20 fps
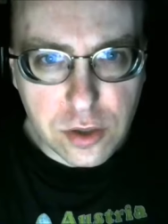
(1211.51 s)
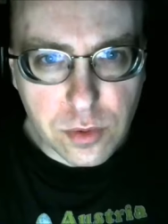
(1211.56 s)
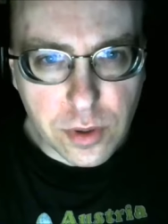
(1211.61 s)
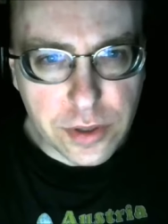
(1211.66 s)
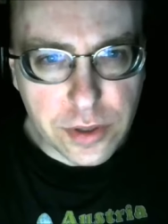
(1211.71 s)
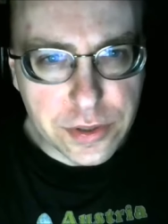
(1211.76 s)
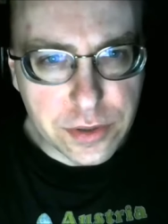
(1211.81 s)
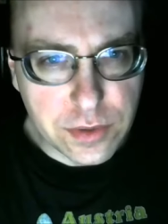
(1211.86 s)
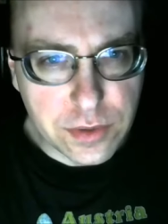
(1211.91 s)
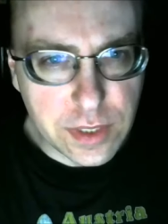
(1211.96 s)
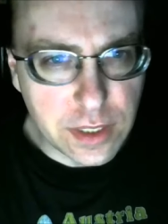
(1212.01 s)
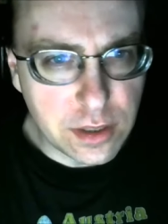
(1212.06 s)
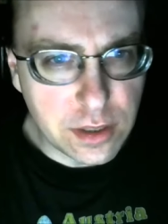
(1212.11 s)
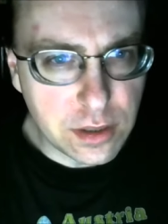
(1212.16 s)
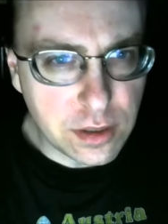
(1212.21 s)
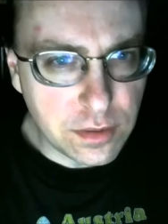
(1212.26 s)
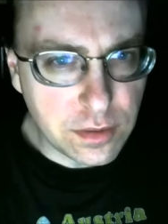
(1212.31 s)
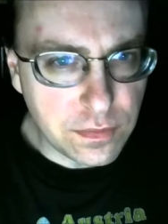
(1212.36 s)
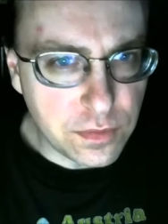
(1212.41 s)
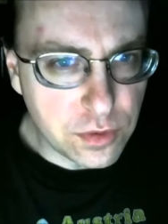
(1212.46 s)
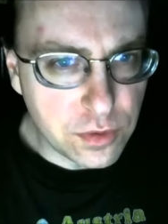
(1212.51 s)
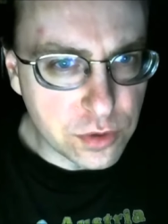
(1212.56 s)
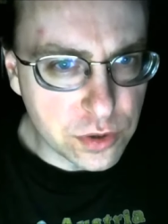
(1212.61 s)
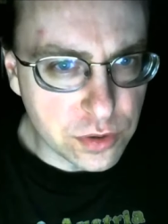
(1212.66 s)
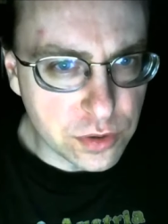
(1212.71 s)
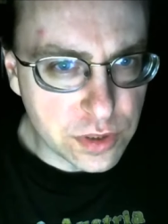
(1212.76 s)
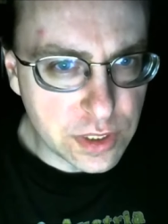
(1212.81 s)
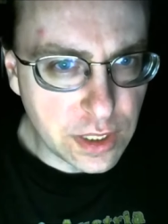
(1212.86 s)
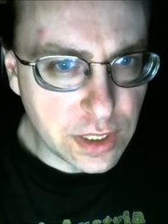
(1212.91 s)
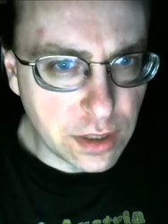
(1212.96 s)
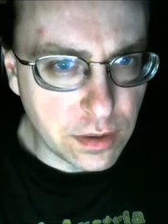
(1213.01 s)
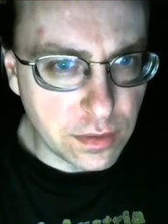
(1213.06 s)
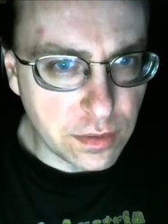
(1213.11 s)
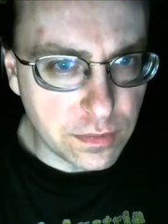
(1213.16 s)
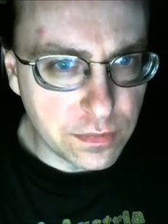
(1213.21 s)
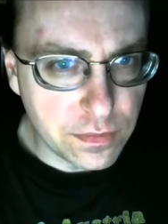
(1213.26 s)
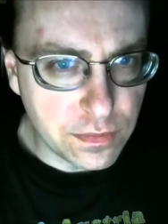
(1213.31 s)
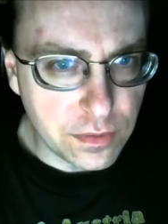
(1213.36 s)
also tend to confuse yourself.